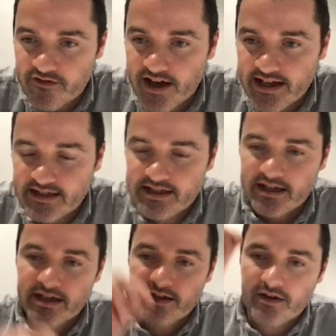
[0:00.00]
an event
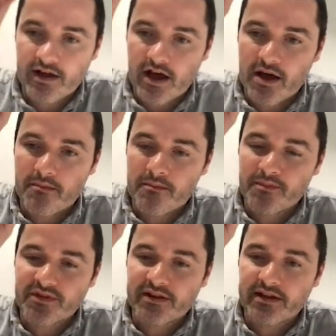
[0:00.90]

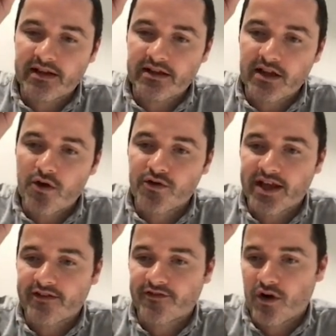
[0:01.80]
um,
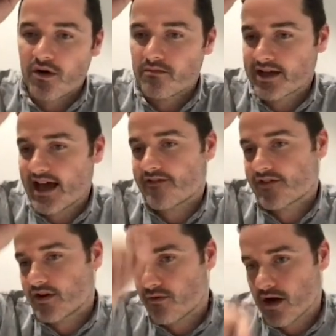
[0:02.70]
loading from
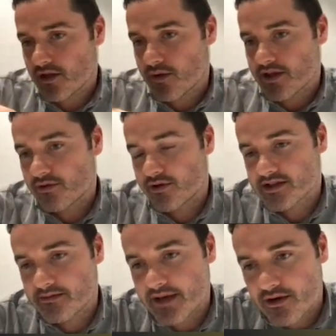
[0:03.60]
Kafka right the way through
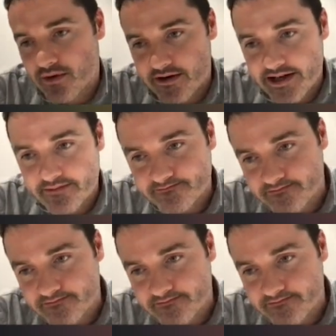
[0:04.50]
into BigQuery.